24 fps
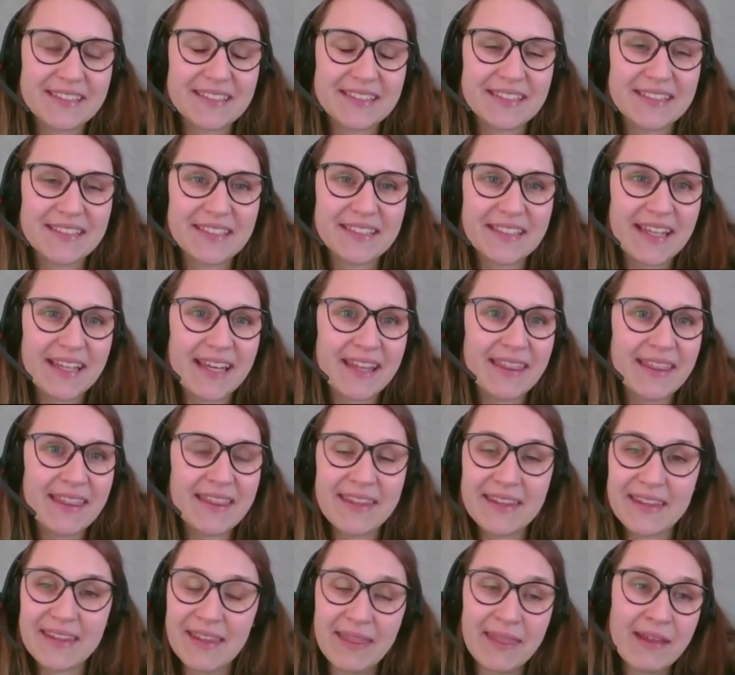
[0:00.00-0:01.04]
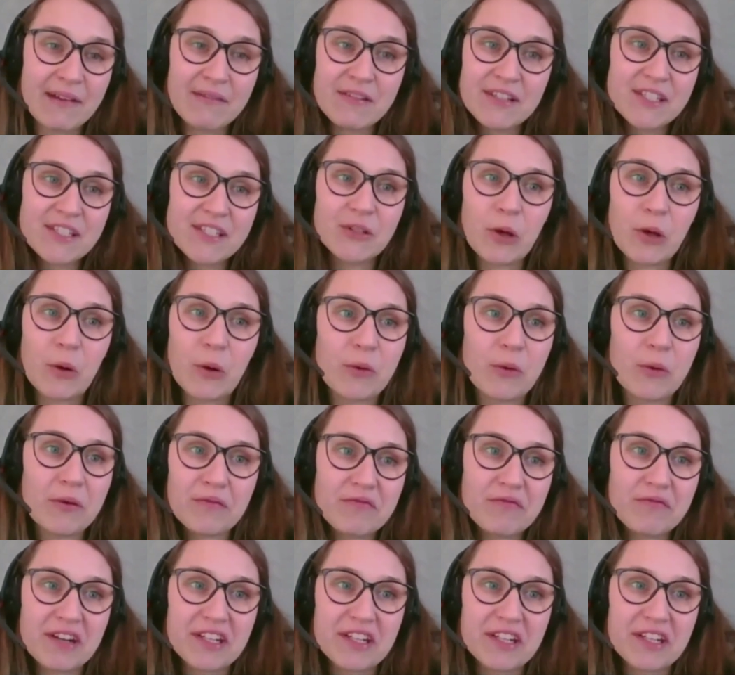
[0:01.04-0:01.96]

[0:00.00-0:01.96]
And there is no